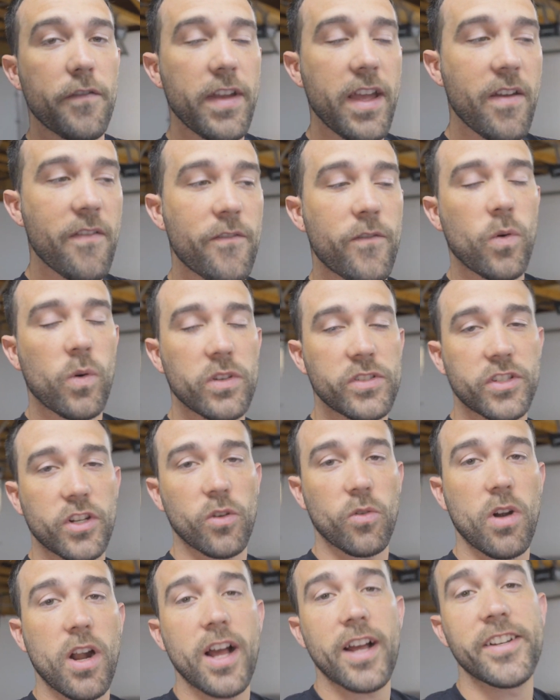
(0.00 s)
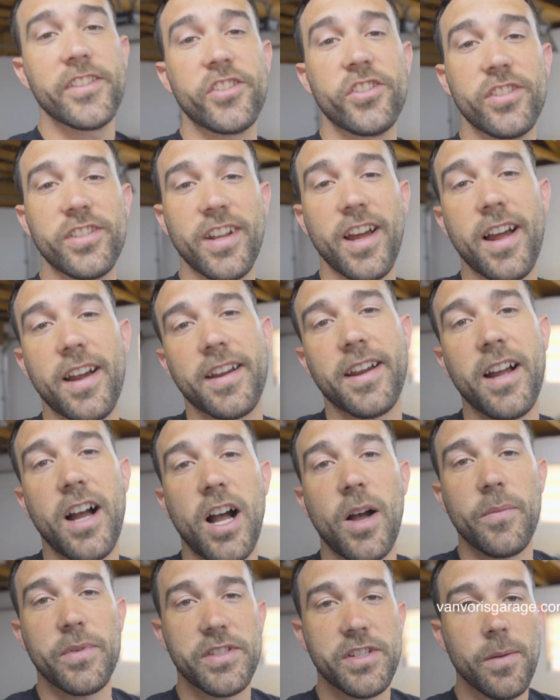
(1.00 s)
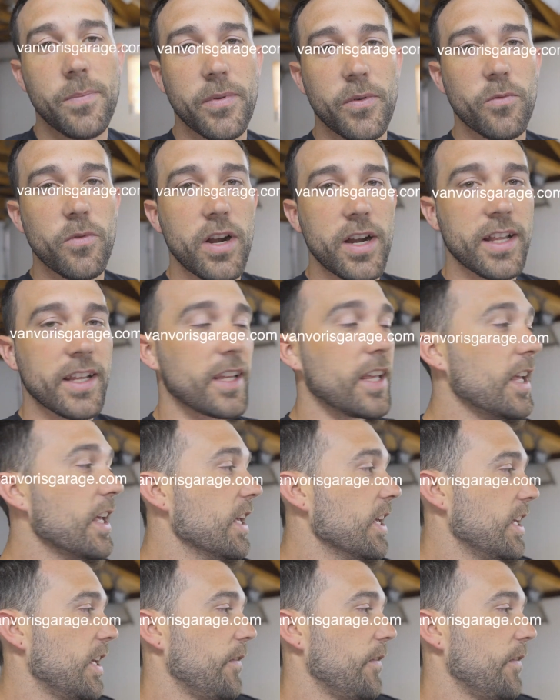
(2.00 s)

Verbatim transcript: VanVorisGarage.com is up and running.